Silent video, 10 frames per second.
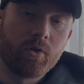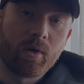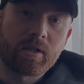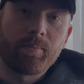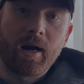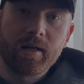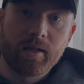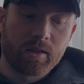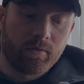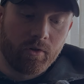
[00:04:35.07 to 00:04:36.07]
you want the body
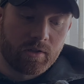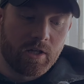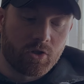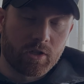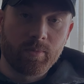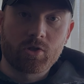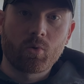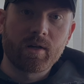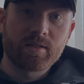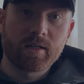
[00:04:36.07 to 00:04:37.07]
length of your t-shirt to be
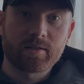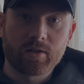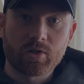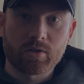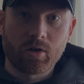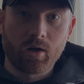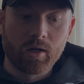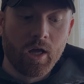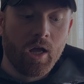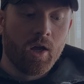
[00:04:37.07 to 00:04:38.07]
26 inches long,
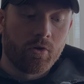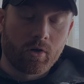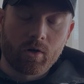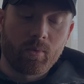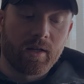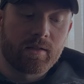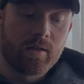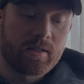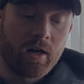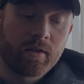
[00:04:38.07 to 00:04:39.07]
you're going to want to
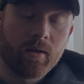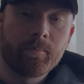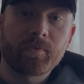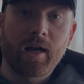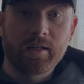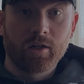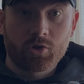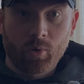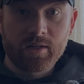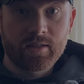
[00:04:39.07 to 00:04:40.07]
tell them, I need it
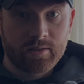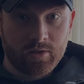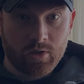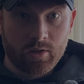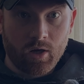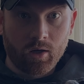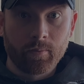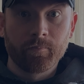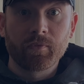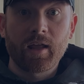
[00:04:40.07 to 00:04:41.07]
26 inches long
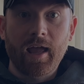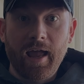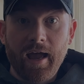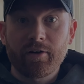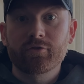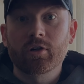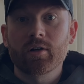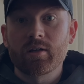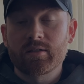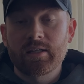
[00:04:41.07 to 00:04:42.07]

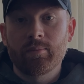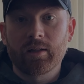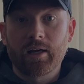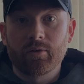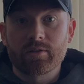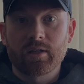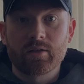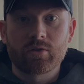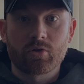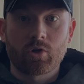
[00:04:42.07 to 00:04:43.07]
after seam
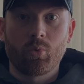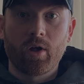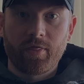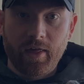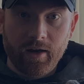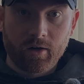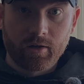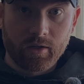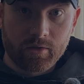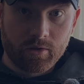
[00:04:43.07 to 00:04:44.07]
allowances. So what they are
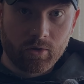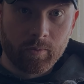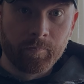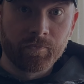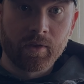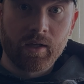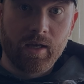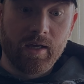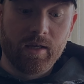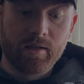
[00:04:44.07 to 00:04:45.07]
going to do
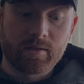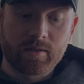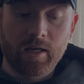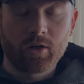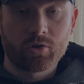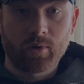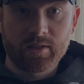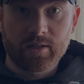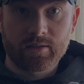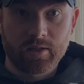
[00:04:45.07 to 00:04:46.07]
is take your
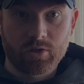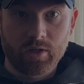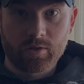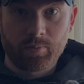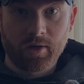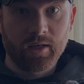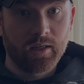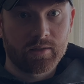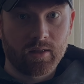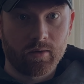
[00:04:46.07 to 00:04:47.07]
26 inches, put it
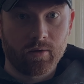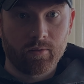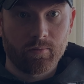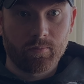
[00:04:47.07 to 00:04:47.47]
into the